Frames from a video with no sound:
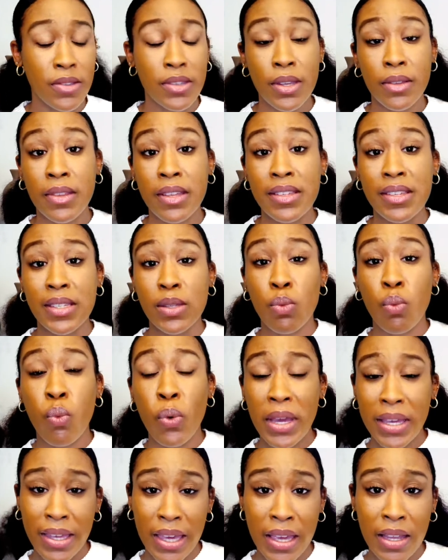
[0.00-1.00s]
So this is
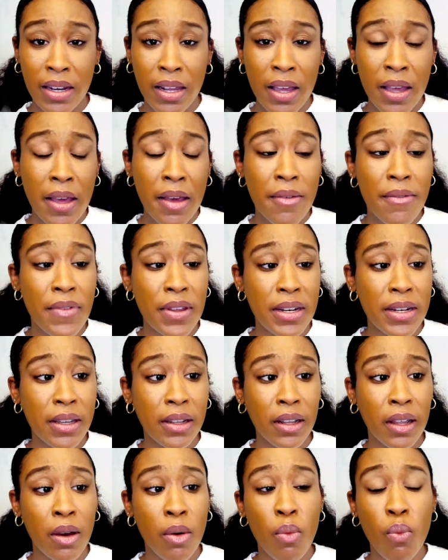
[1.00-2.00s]
Wicked
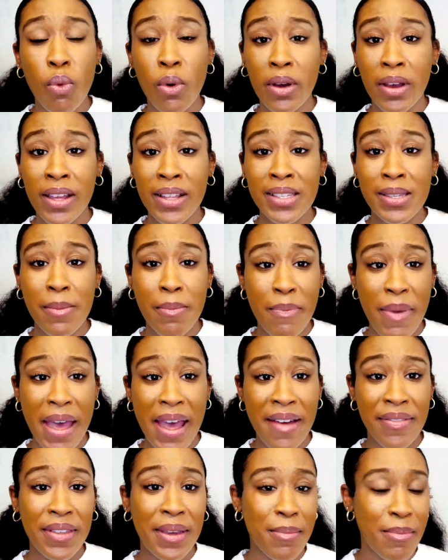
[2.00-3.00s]
Vanilla Woods
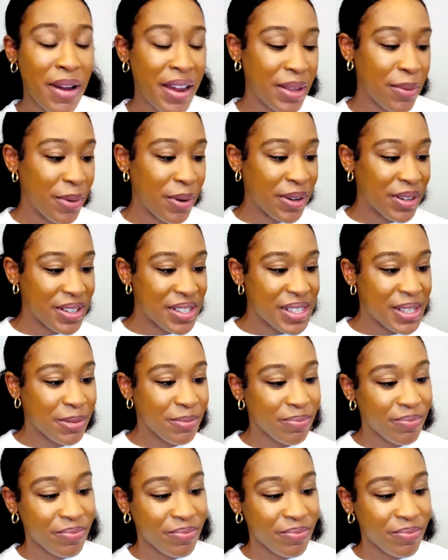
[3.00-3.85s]
Bath and Body Works.